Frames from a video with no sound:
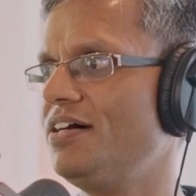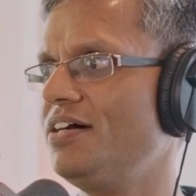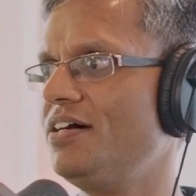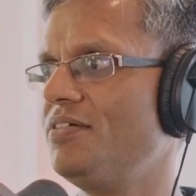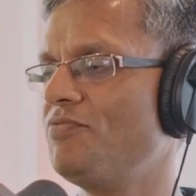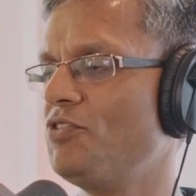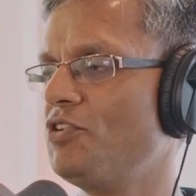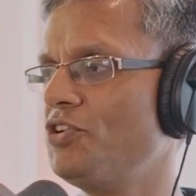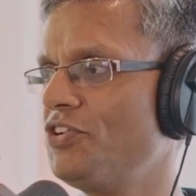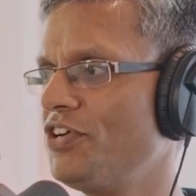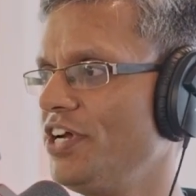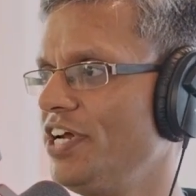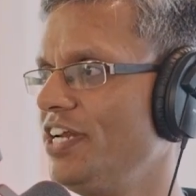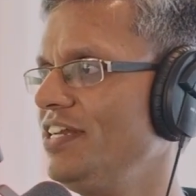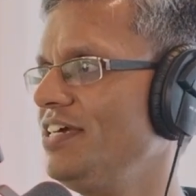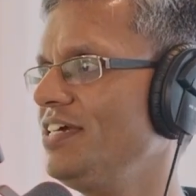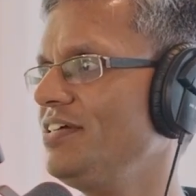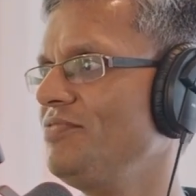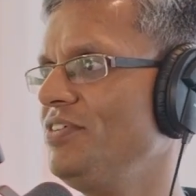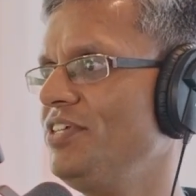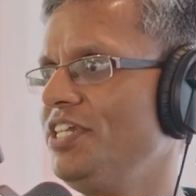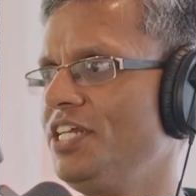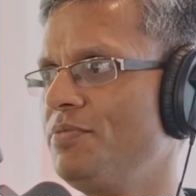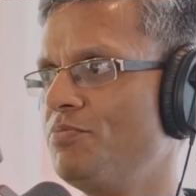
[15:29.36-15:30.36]
uh, for
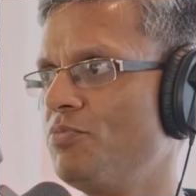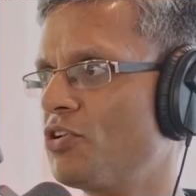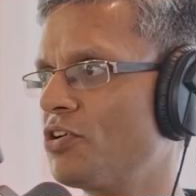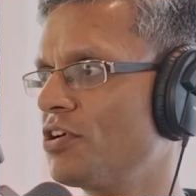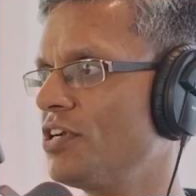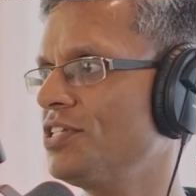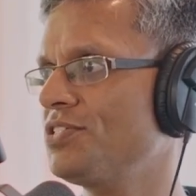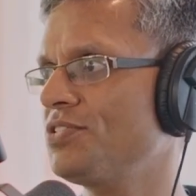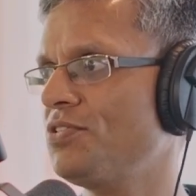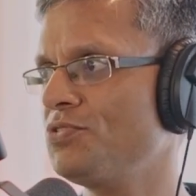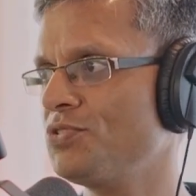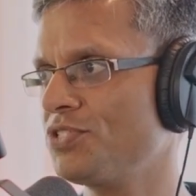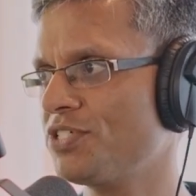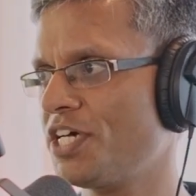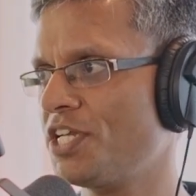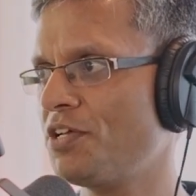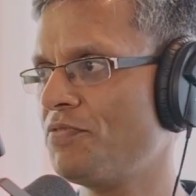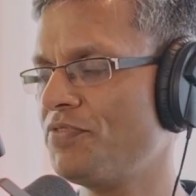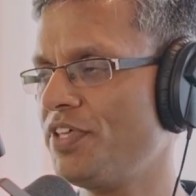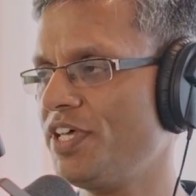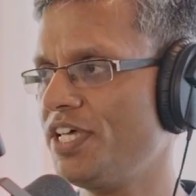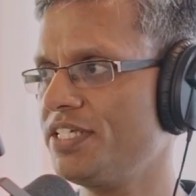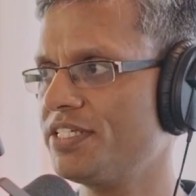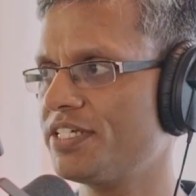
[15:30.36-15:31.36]
training, we need models, all those
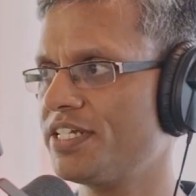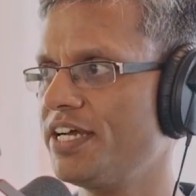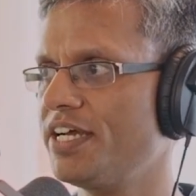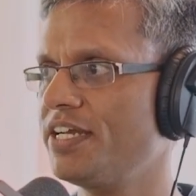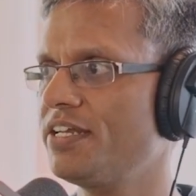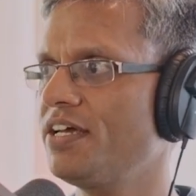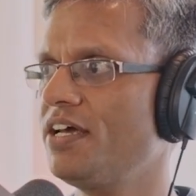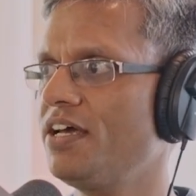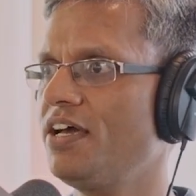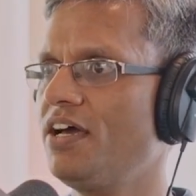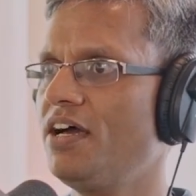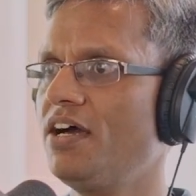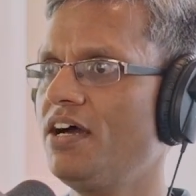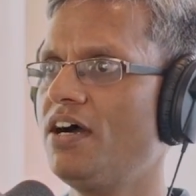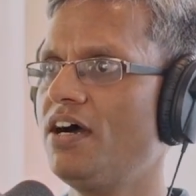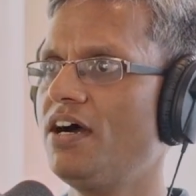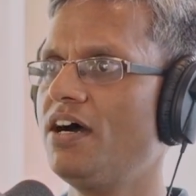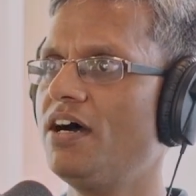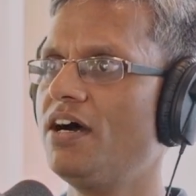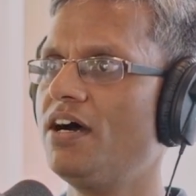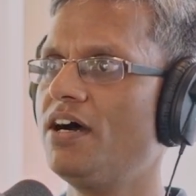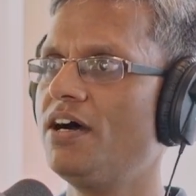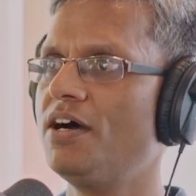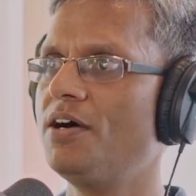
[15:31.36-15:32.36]
kind of things, right?
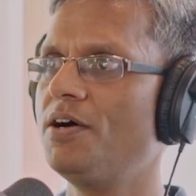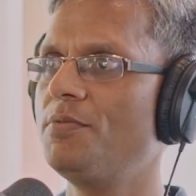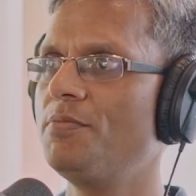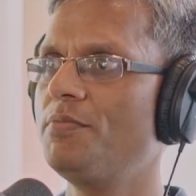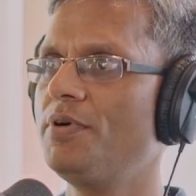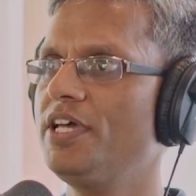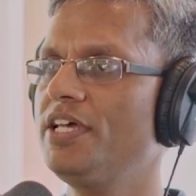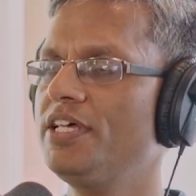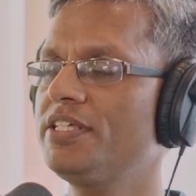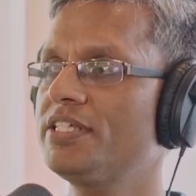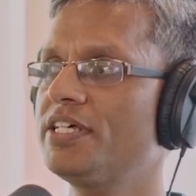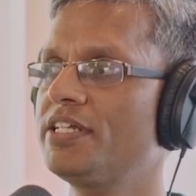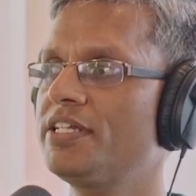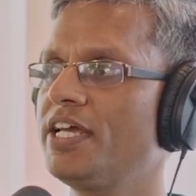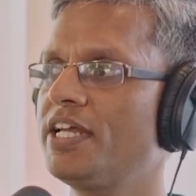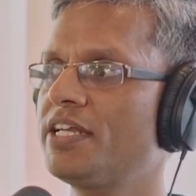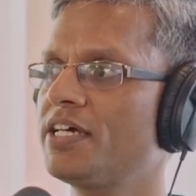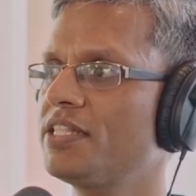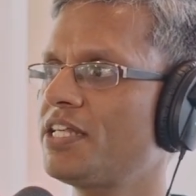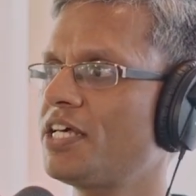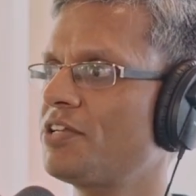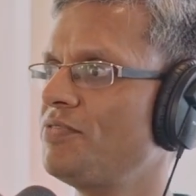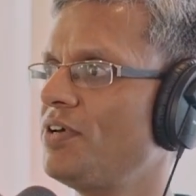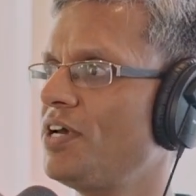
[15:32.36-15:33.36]
Uh, is the
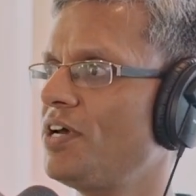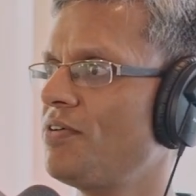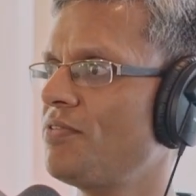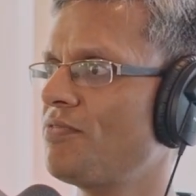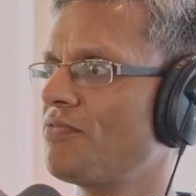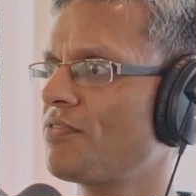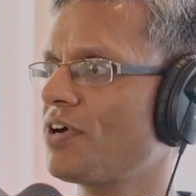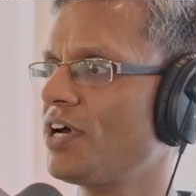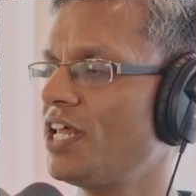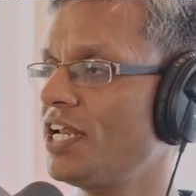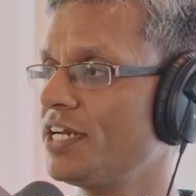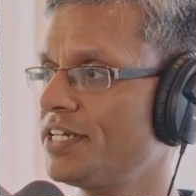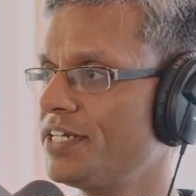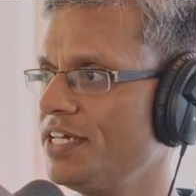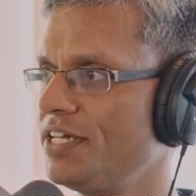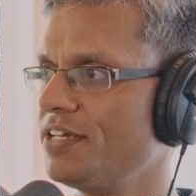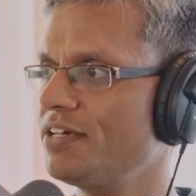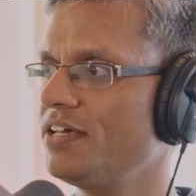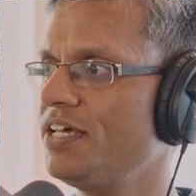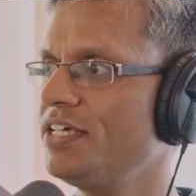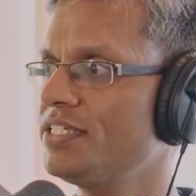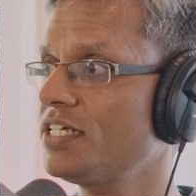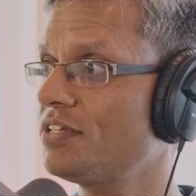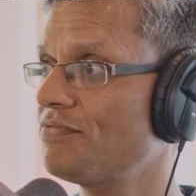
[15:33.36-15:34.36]
data that we are
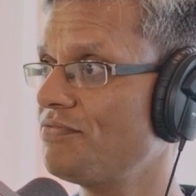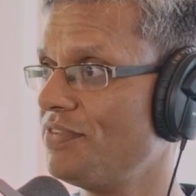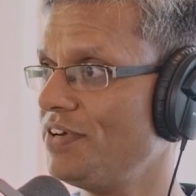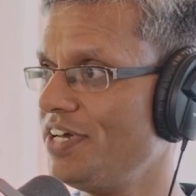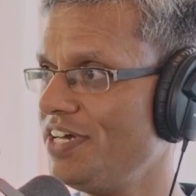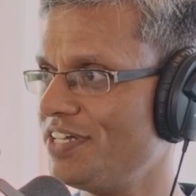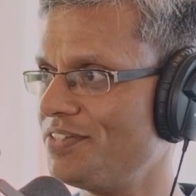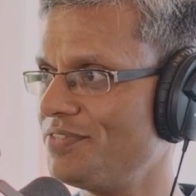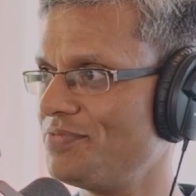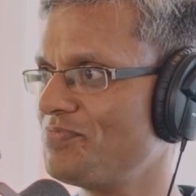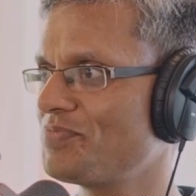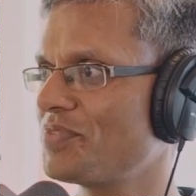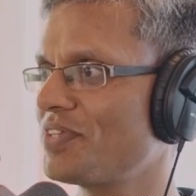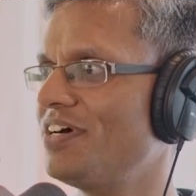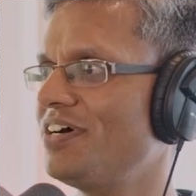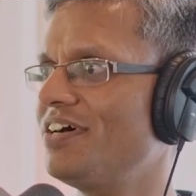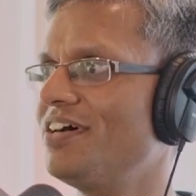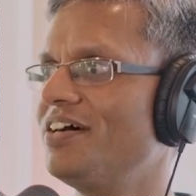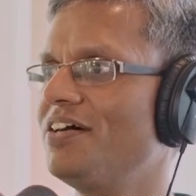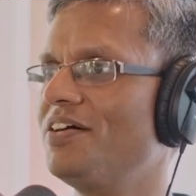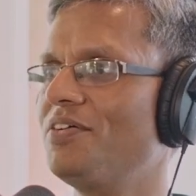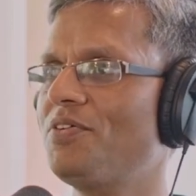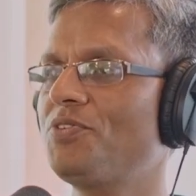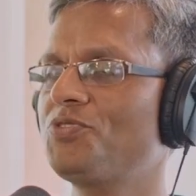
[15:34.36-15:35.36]
collecting, is it fair?
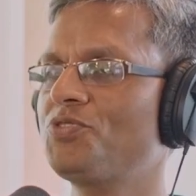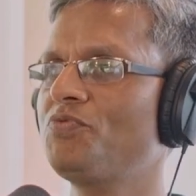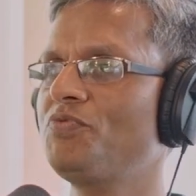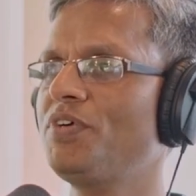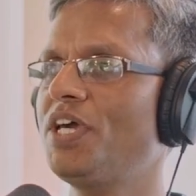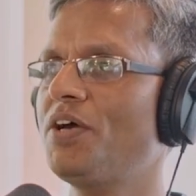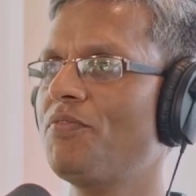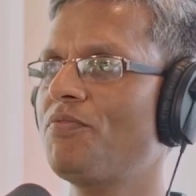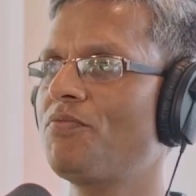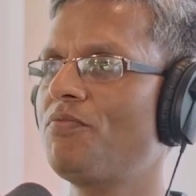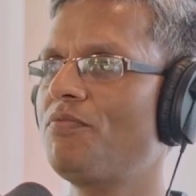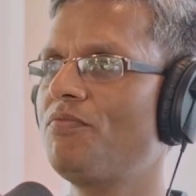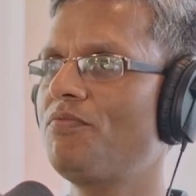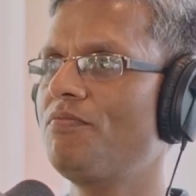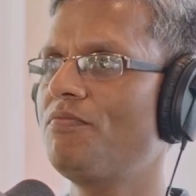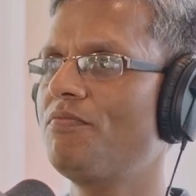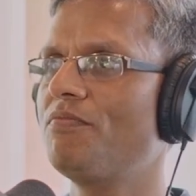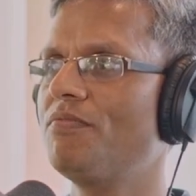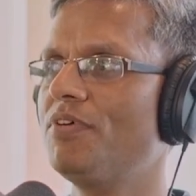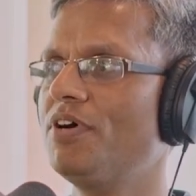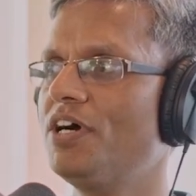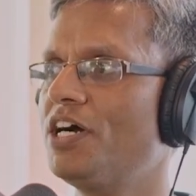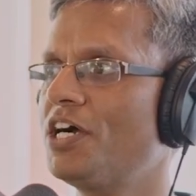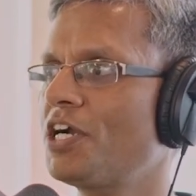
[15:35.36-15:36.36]
Uh, so we have
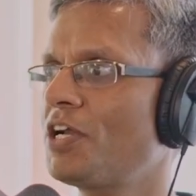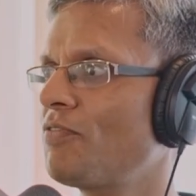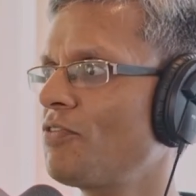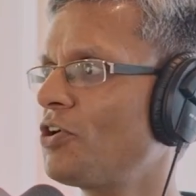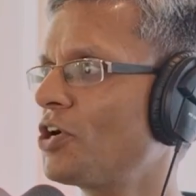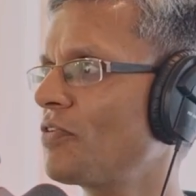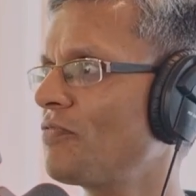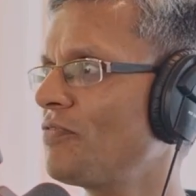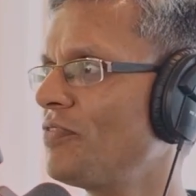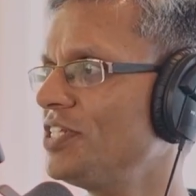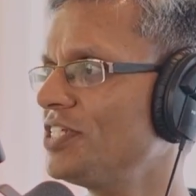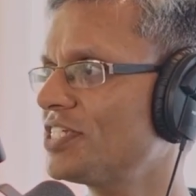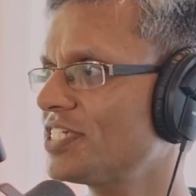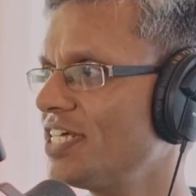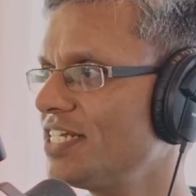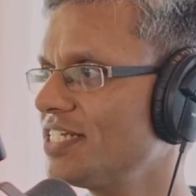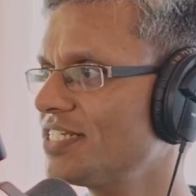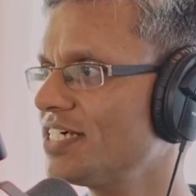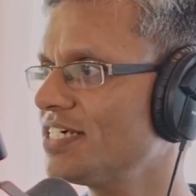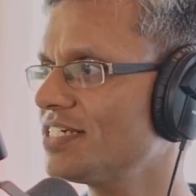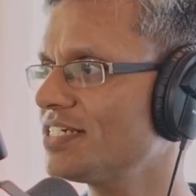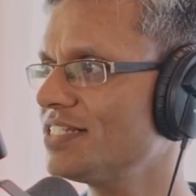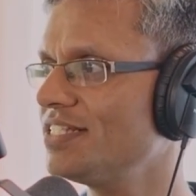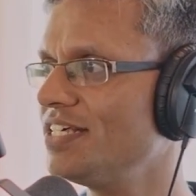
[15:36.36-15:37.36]
heard of a lot of
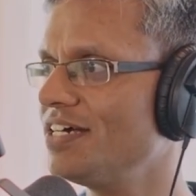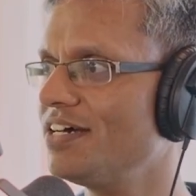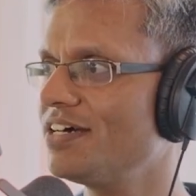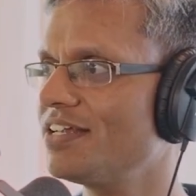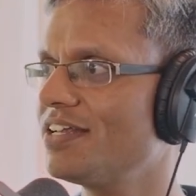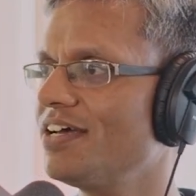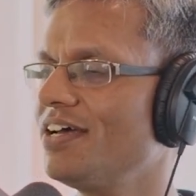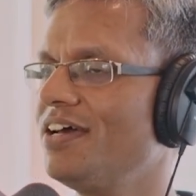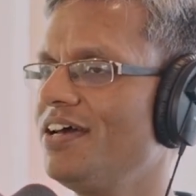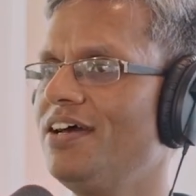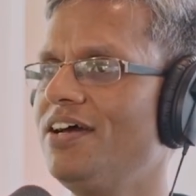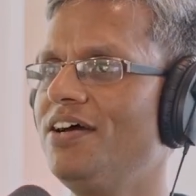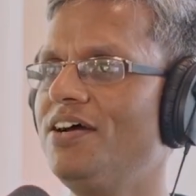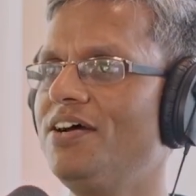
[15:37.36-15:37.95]
instances there,